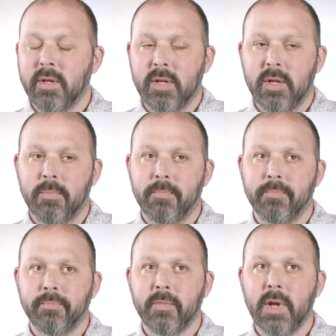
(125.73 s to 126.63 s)
I
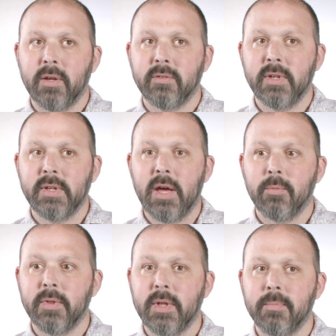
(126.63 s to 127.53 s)
had to sit down
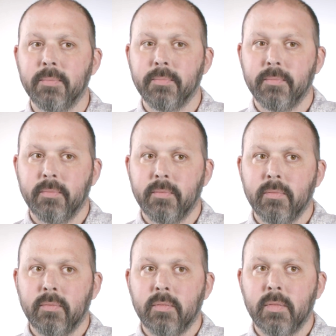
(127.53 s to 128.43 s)
with him.
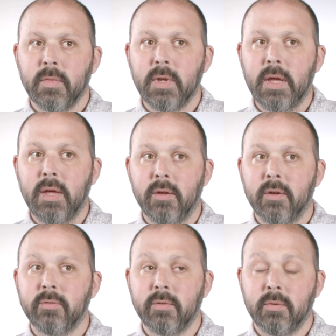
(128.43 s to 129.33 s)
He
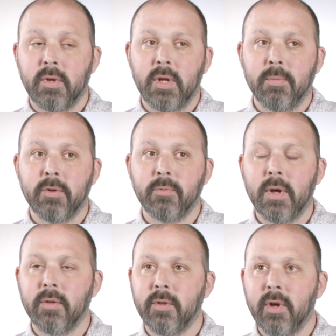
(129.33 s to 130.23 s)
as
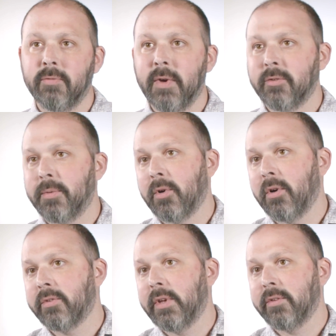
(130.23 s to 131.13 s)
well thought I'd fractured my
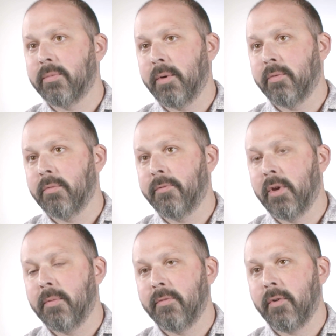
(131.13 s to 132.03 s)
coccyx, but
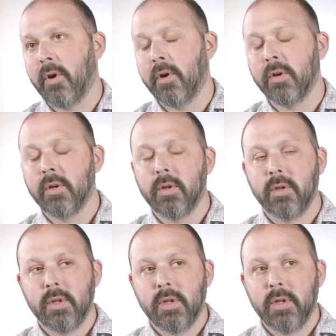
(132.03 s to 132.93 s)
referred me for
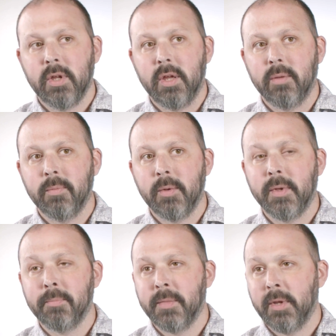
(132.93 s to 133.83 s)
a
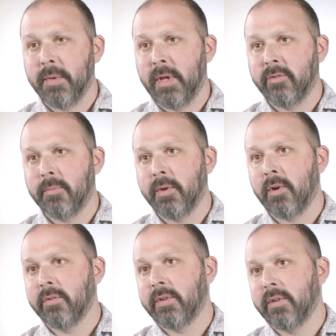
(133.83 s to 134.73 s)
manipulation of my
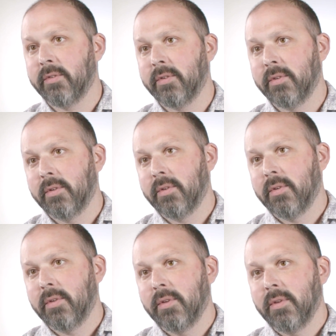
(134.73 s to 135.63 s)
coccyx
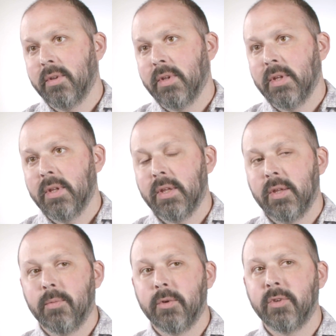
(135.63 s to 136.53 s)

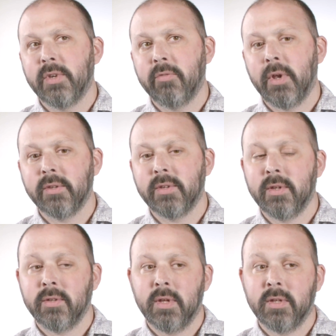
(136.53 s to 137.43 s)
under general
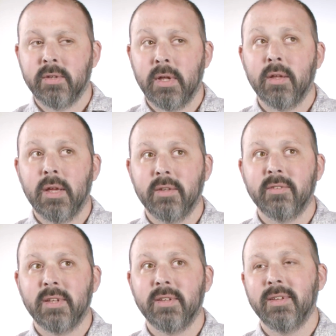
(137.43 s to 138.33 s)

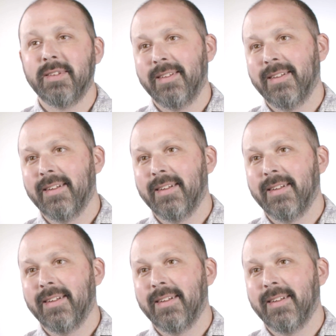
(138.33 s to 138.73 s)
anaesthetic.